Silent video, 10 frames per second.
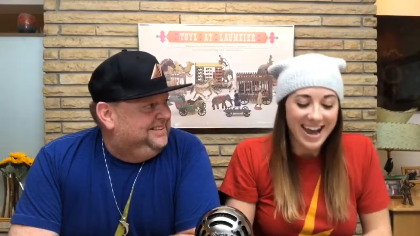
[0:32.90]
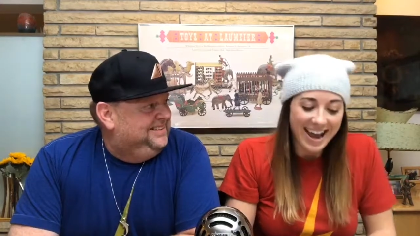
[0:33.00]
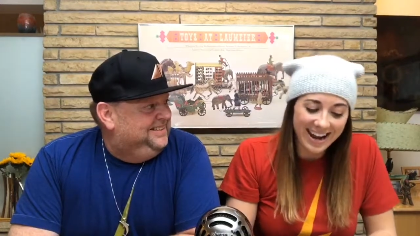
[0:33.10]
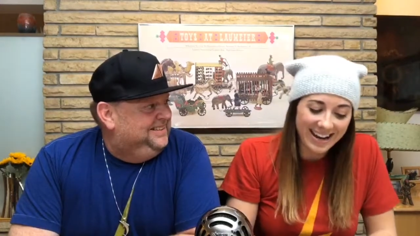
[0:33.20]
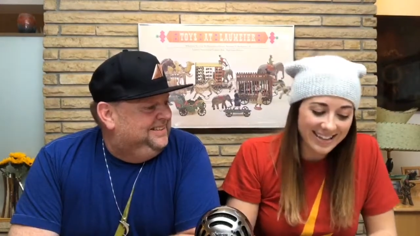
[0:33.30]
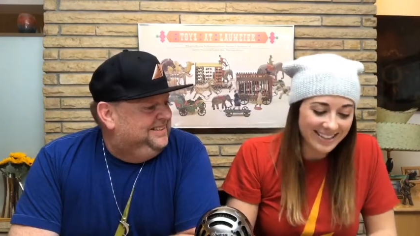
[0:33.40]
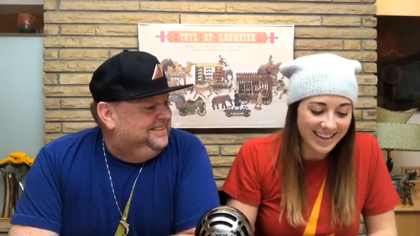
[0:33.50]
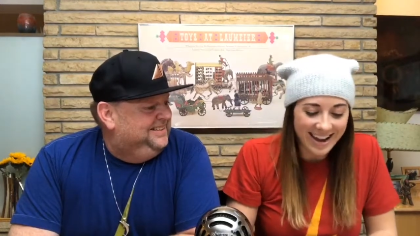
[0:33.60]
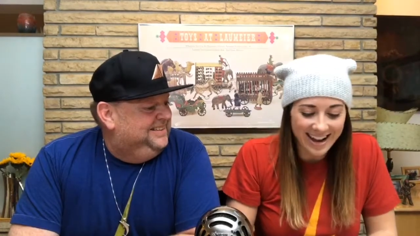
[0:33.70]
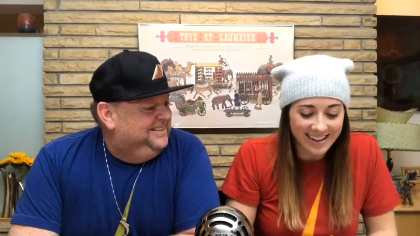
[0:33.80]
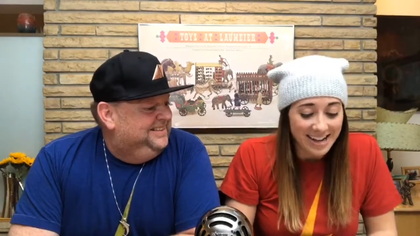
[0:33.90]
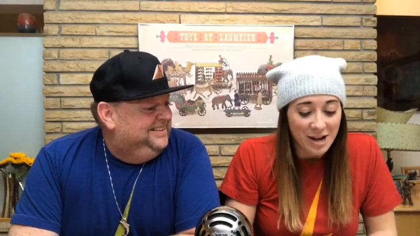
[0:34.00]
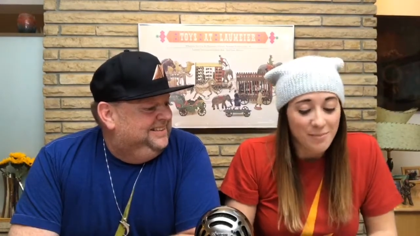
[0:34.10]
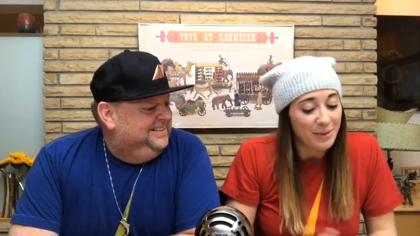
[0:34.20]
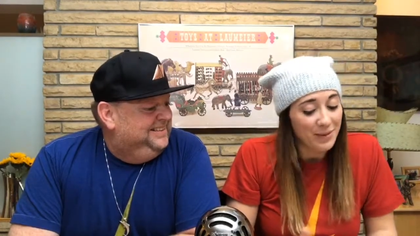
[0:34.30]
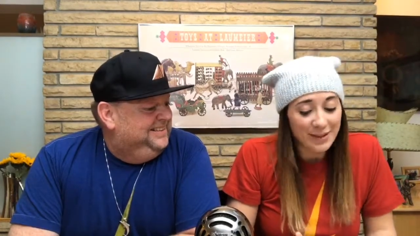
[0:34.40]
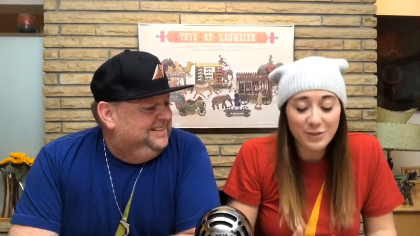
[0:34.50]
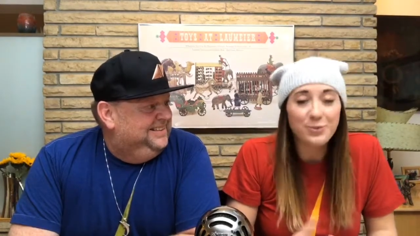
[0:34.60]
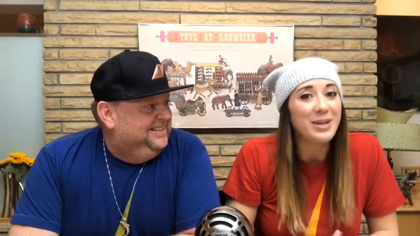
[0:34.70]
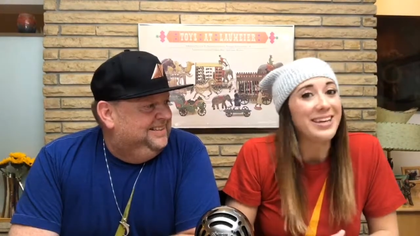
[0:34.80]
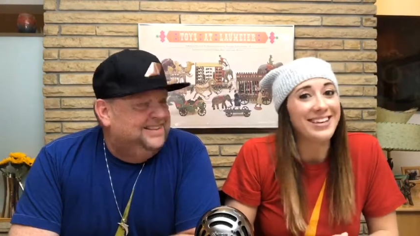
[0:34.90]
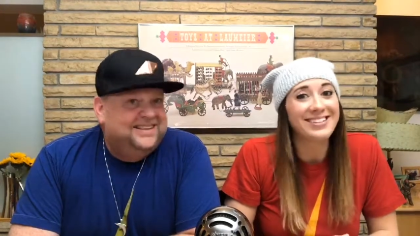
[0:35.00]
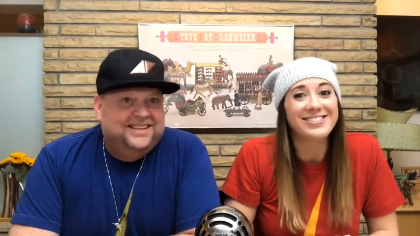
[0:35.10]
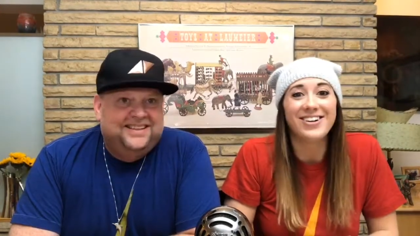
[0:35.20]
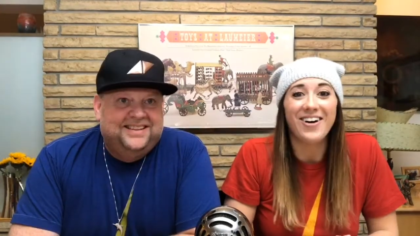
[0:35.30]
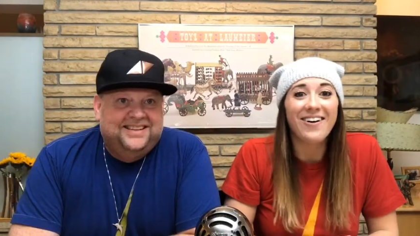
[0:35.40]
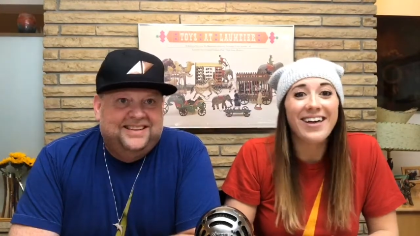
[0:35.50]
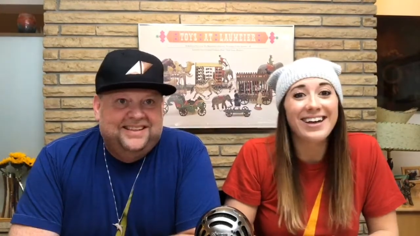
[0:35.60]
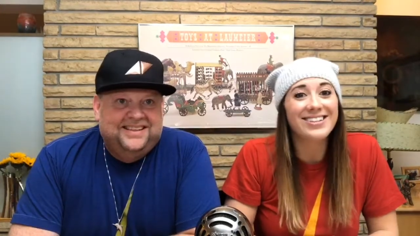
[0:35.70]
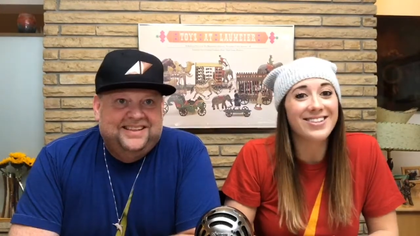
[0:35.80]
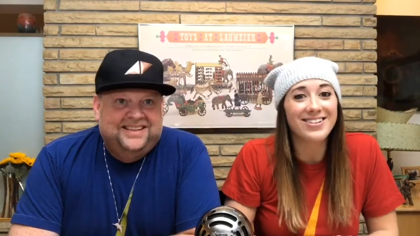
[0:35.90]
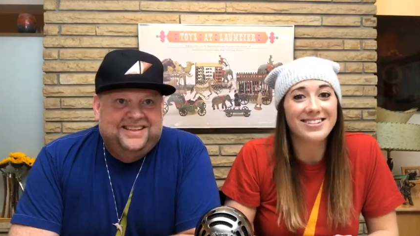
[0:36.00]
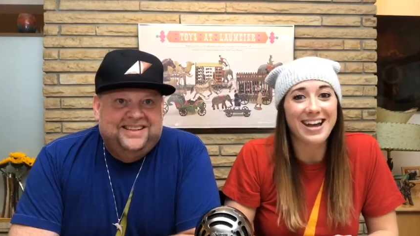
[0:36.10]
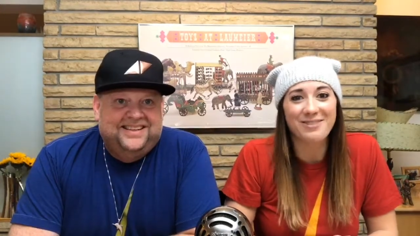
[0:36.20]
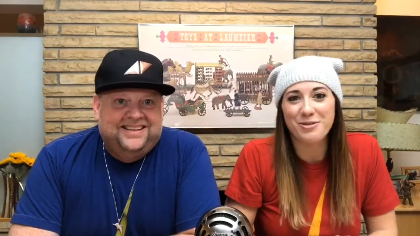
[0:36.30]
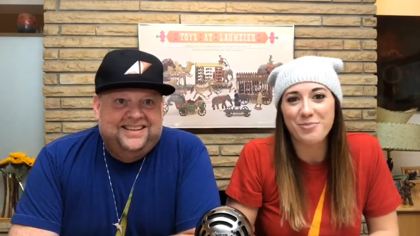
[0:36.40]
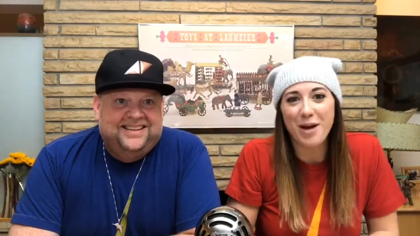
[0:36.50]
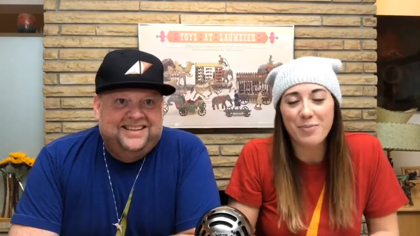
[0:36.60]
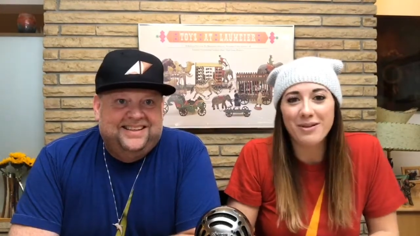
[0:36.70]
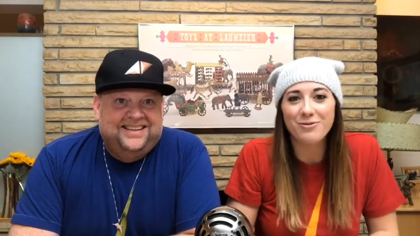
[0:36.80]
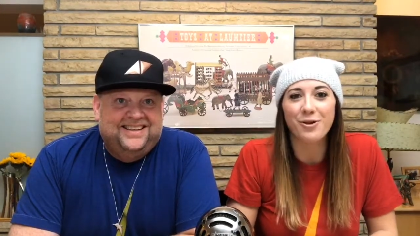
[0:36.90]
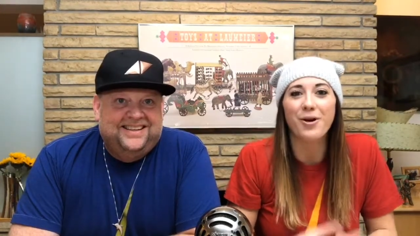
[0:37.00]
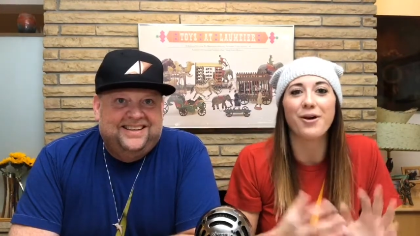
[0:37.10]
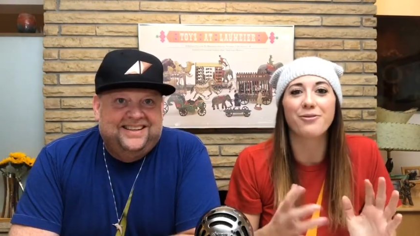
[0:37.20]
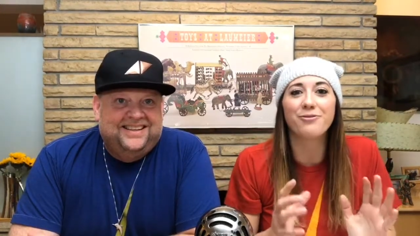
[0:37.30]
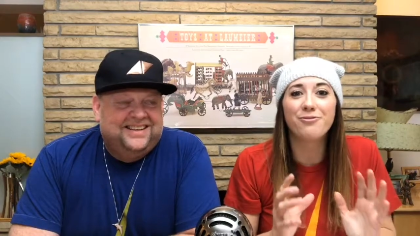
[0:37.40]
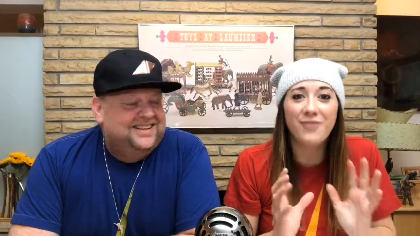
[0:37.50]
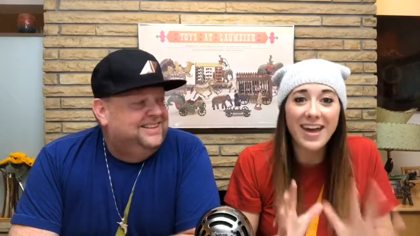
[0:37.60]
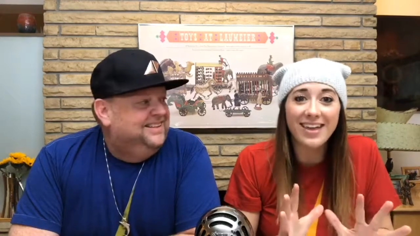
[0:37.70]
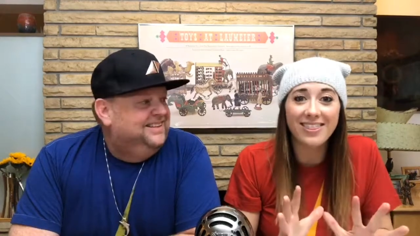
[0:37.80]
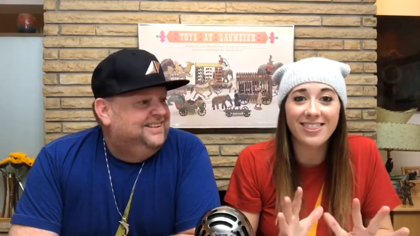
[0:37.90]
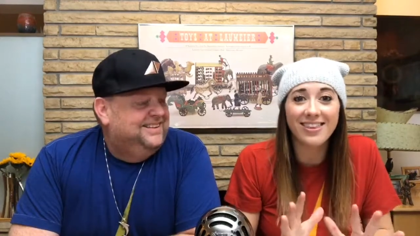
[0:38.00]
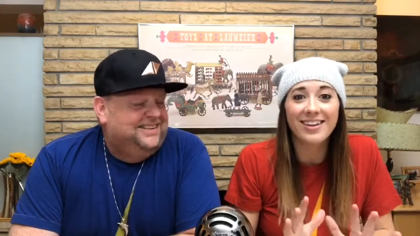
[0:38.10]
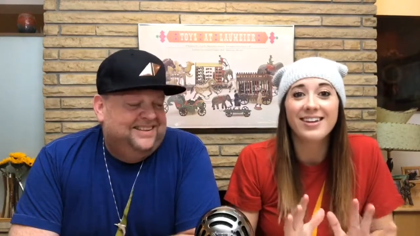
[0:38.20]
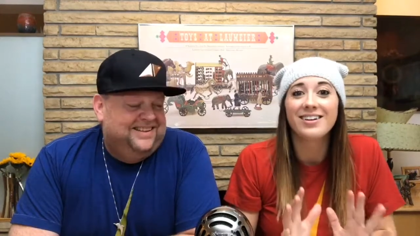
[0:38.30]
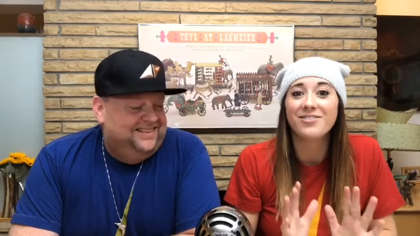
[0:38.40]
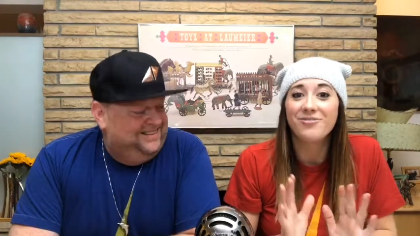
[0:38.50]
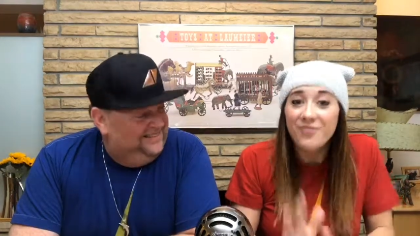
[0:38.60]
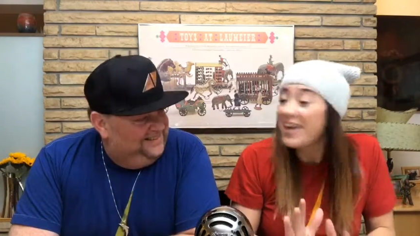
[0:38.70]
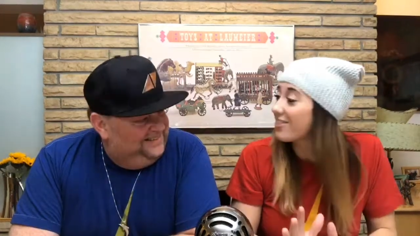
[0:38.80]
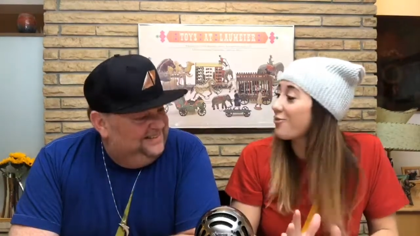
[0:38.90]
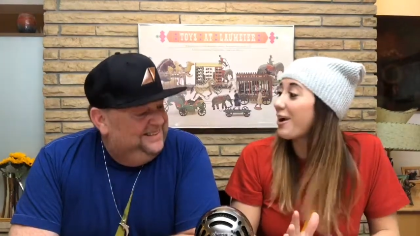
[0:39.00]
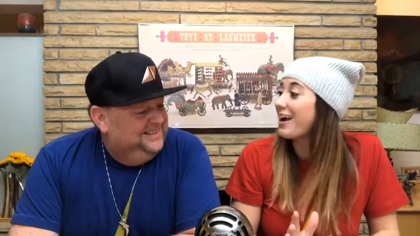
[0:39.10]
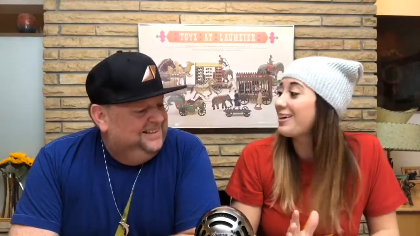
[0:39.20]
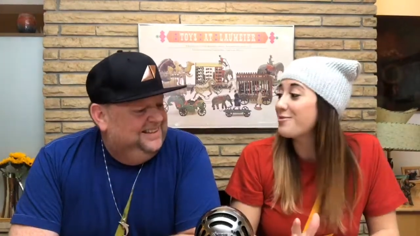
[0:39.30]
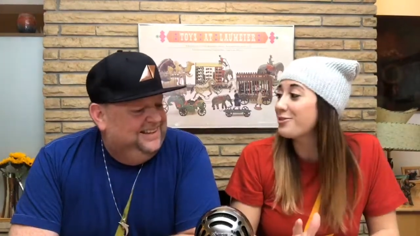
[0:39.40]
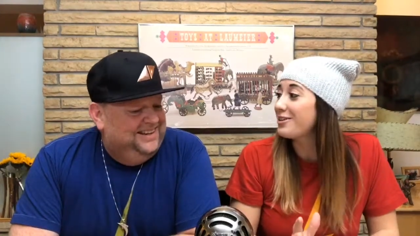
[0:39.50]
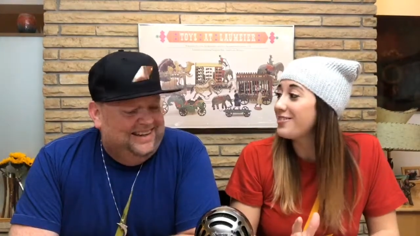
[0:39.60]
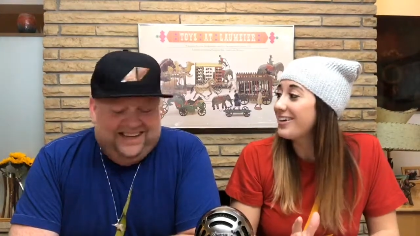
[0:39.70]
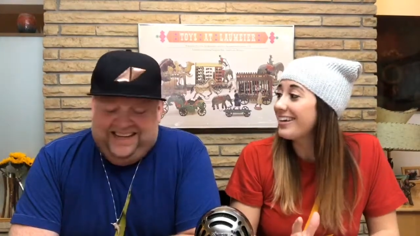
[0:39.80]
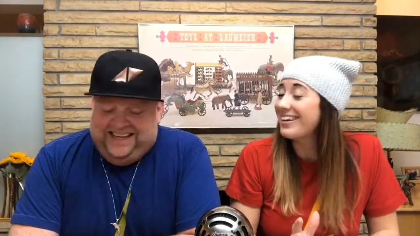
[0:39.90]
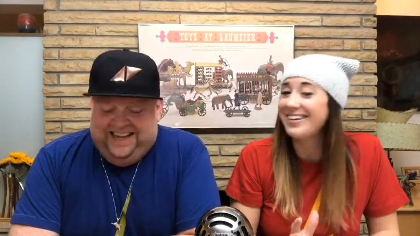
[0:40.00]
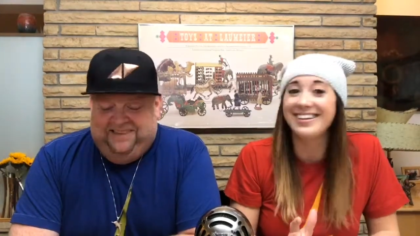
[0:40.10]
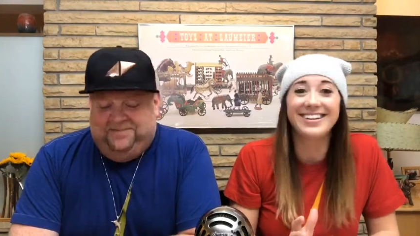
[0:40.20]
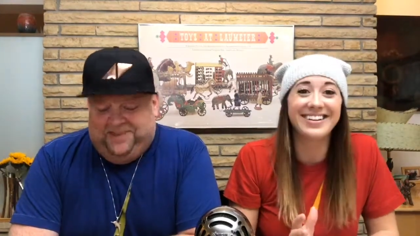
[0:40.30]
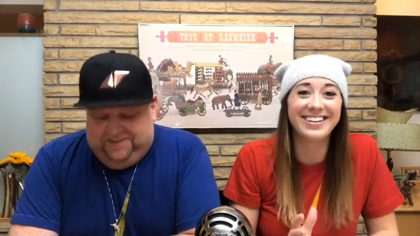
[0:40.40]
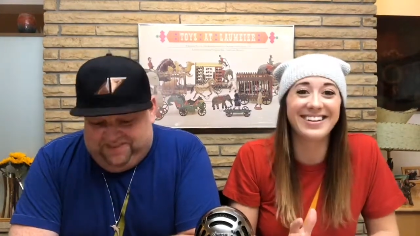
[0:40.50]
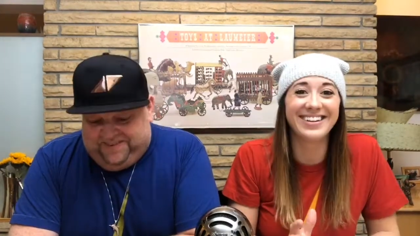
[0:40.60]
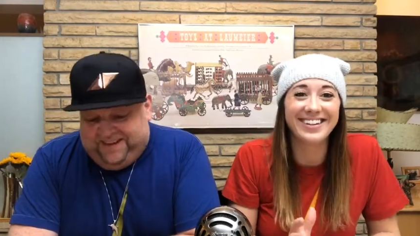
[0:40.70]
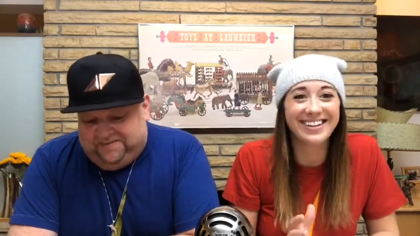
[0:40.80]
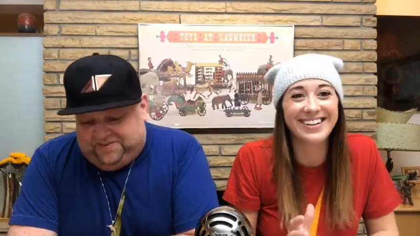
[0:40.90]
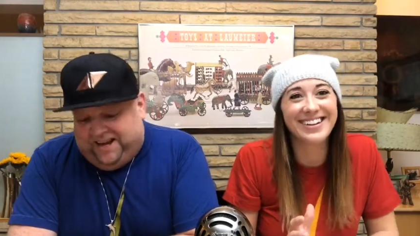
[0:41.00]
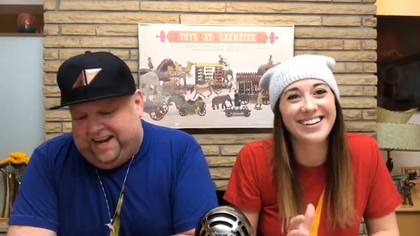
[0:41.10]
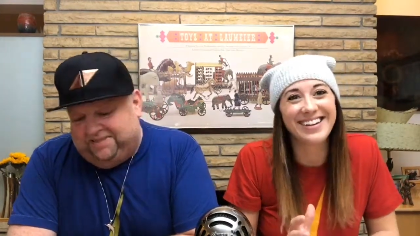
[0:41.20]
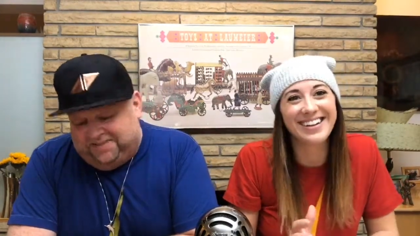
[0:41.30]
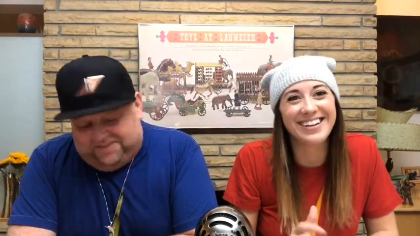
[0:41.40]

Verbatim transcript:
Speaker 1: And uh, but this week, all hands on deck. We're prepping for our fifth fifth Ray, do you believe it? I
Speaker 2: can't believe we've had five of